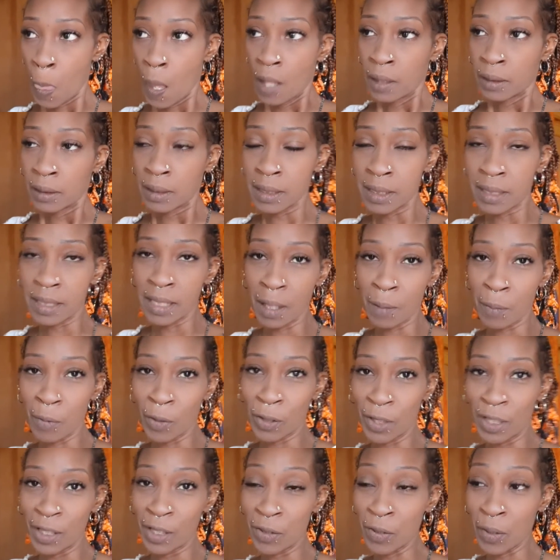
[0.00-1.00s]
to see
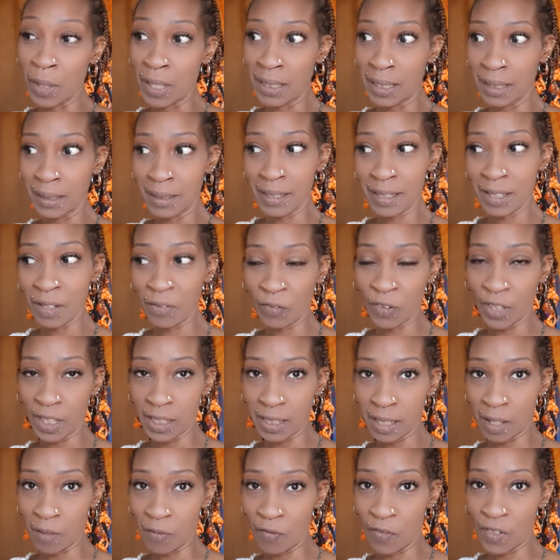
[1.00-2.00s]
about the toilets to fix
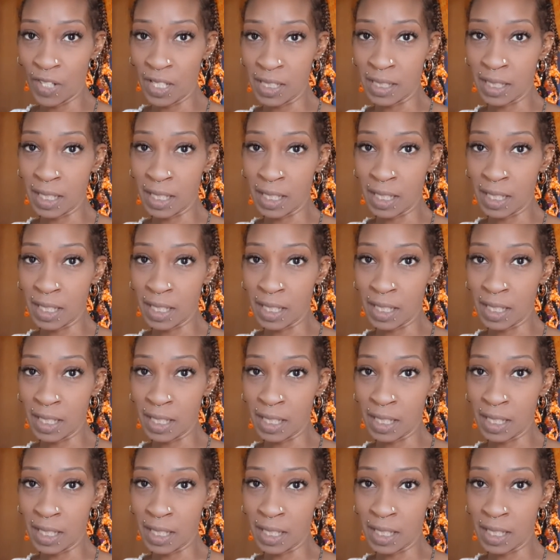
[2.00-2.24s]
them first,